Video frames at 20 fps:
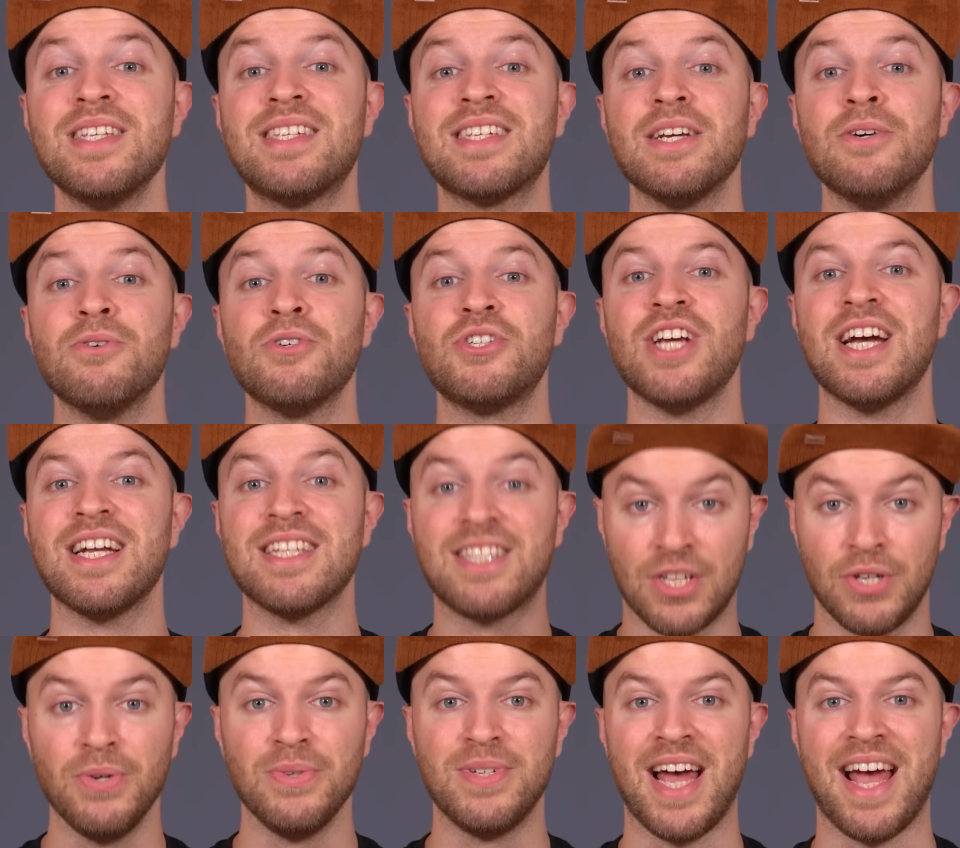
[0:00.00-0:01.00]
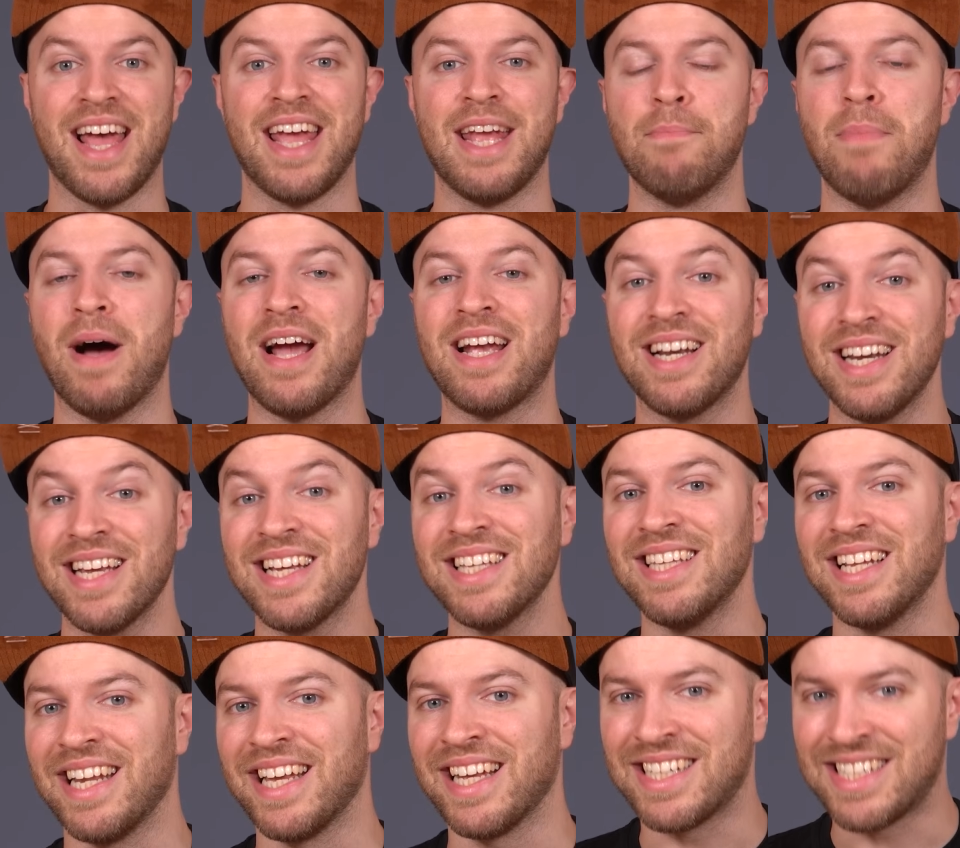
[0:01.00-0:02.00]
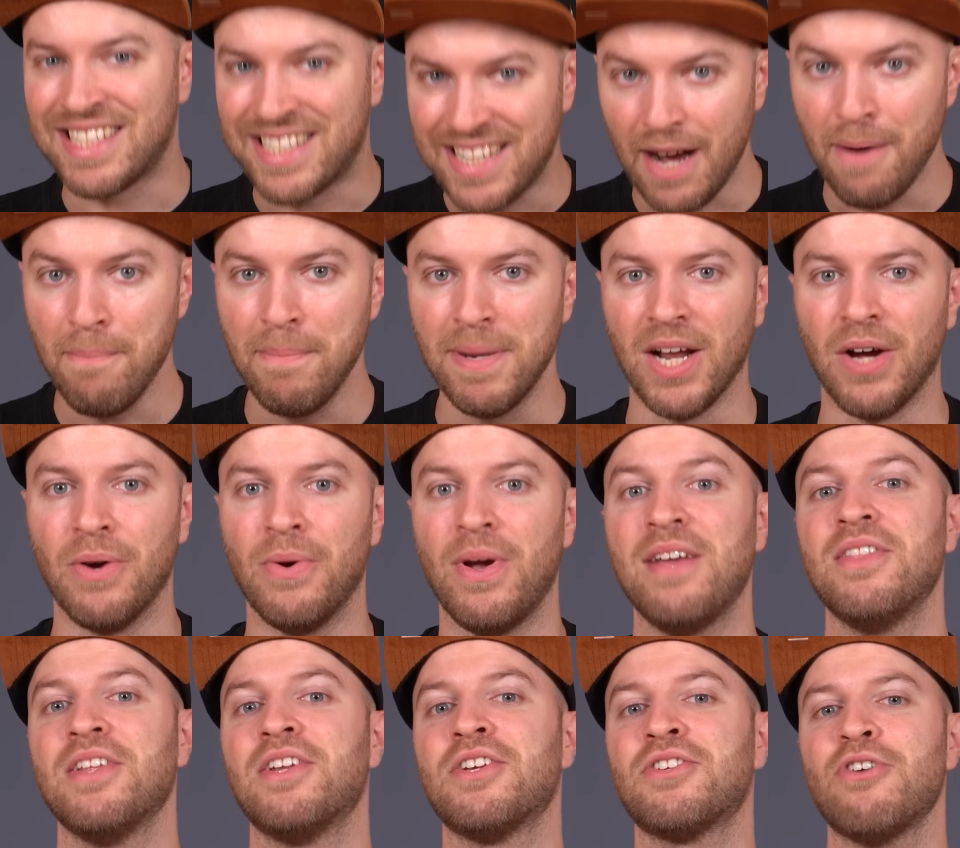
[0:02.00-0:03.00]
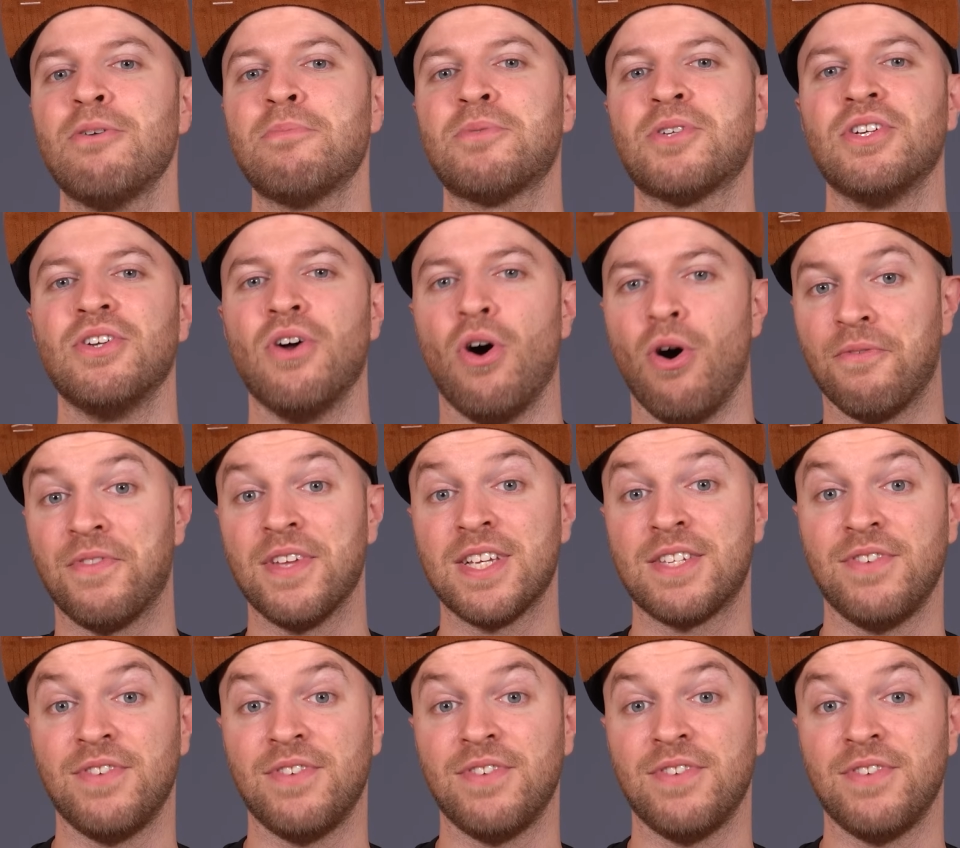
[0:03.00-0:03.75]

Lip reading: Skillshare today by clicking the link down below in the description of this